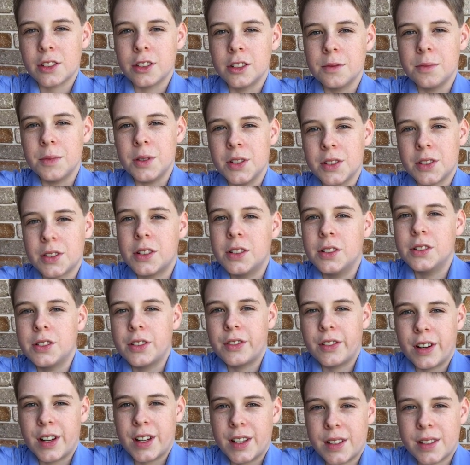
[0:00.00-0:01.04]
school musical
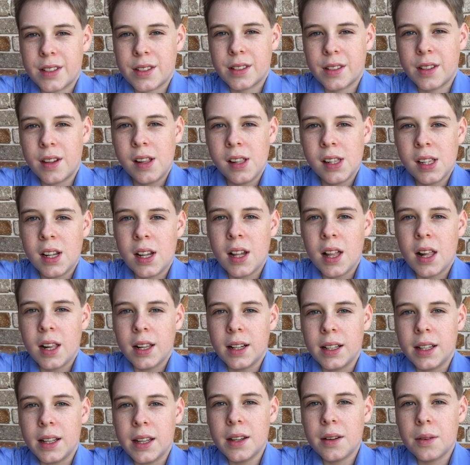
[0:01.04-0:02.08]
Grease.
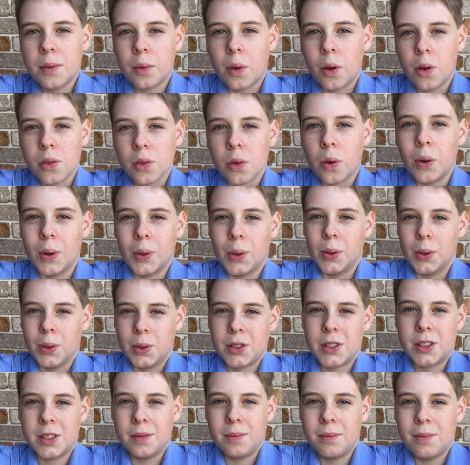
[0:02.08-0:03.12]
It was
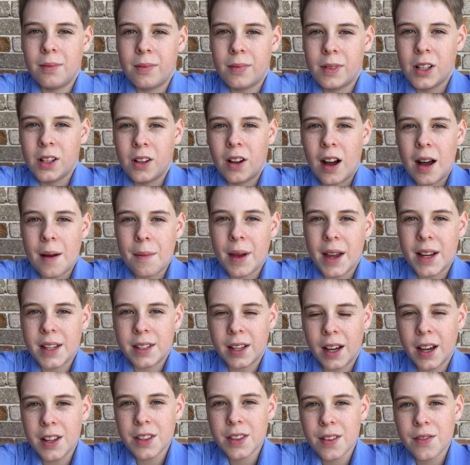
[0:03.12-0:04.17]
I made
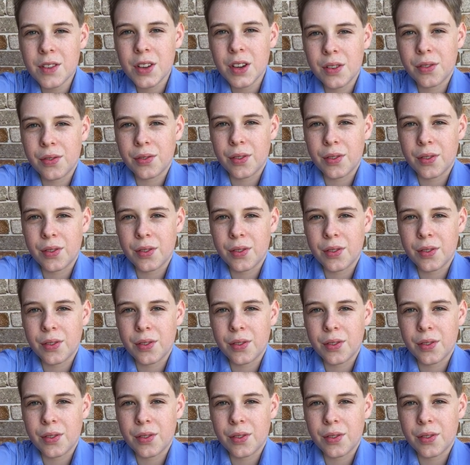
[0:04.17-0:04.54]
tons of new